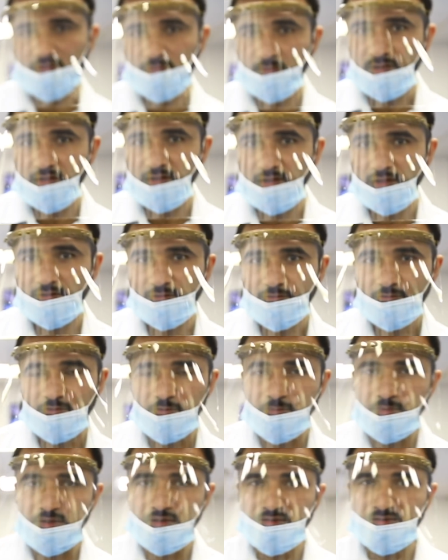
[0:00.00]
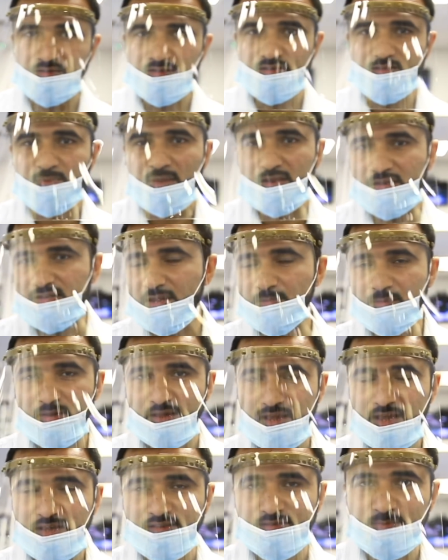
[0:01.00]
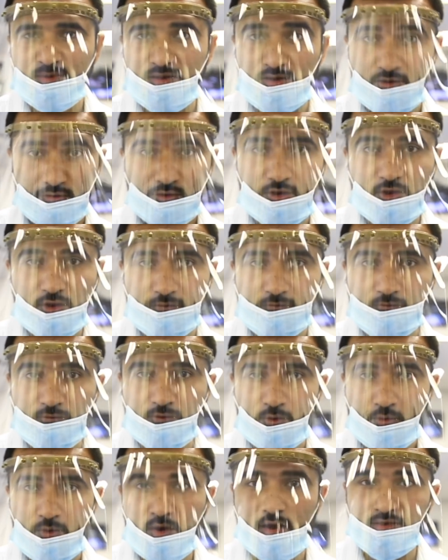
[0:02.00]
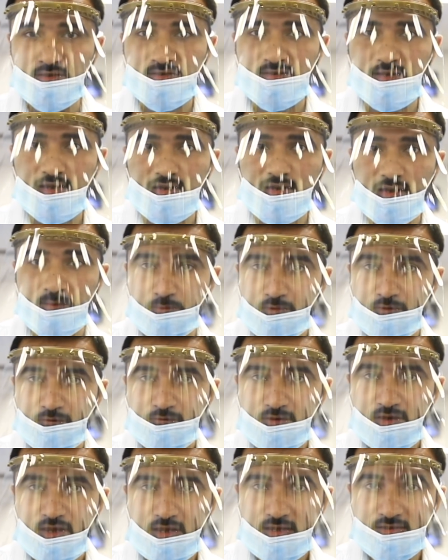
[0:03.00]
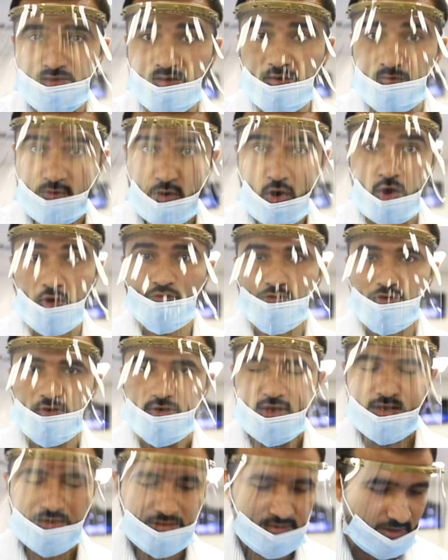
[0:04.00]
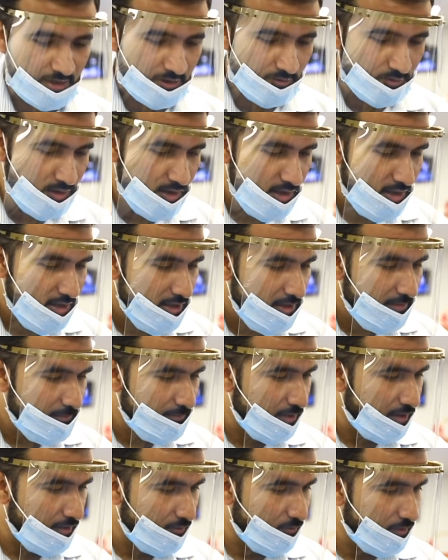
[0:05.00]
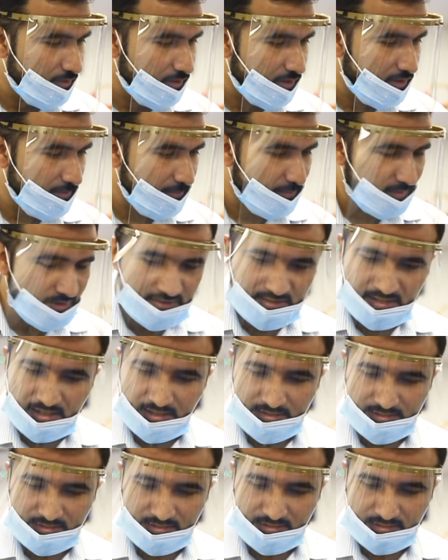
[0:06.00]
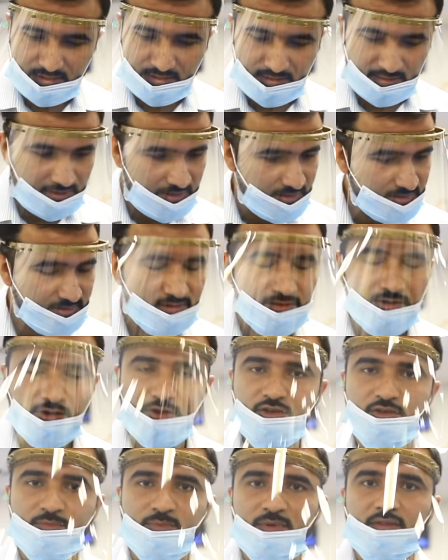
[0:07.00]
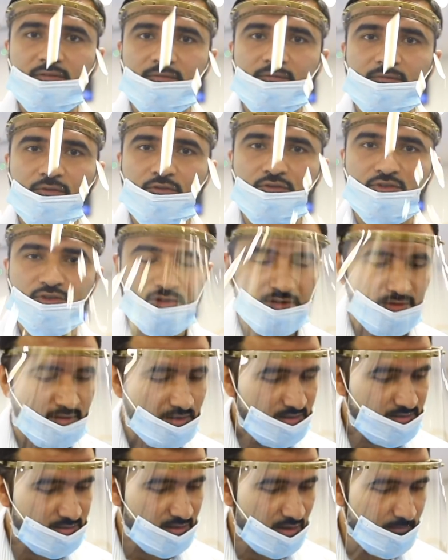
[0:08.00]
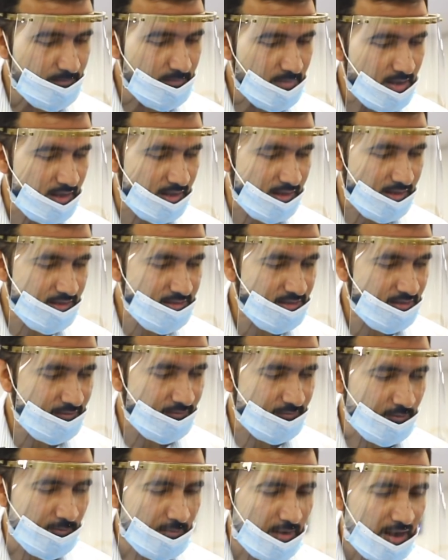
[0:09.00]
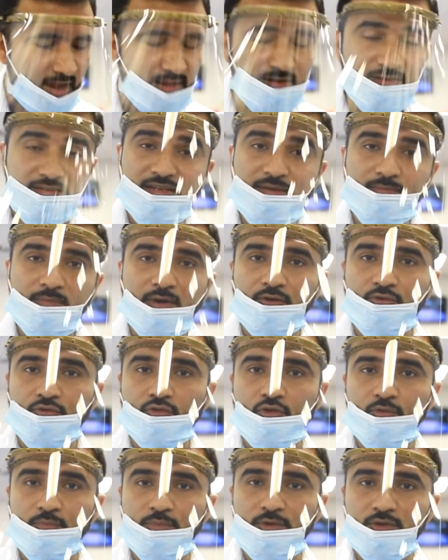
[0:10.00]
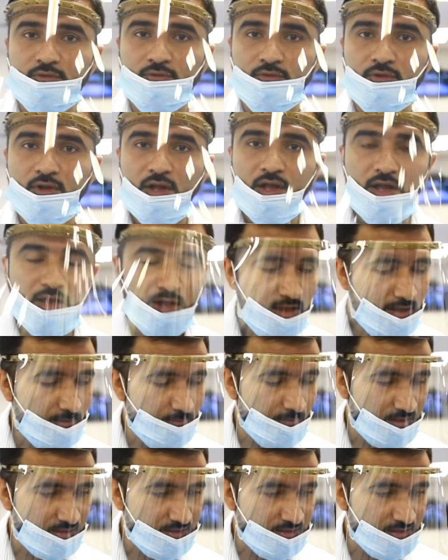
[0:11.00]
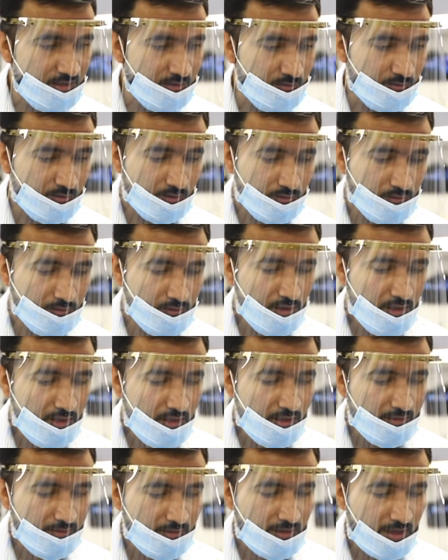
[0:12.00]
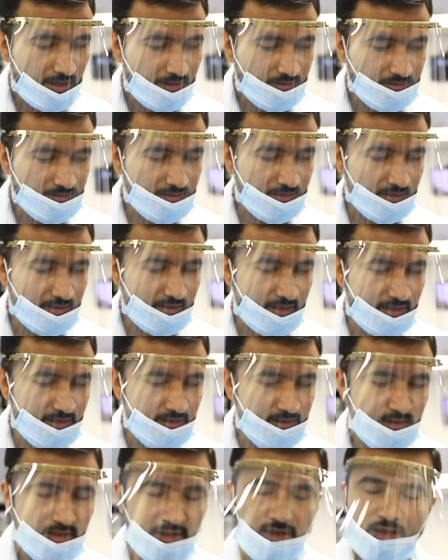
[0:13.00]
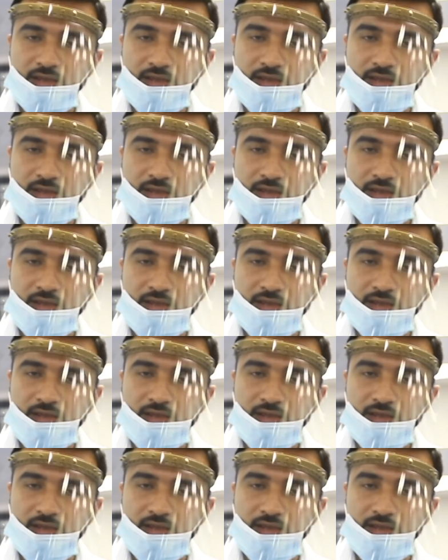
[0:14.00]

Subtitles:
are we going to get through, because this pandemic has been ongoing for quite a number of days, over 100 days now. But what the company tells us that these are going to be the future. These are made from antimicrobial material that can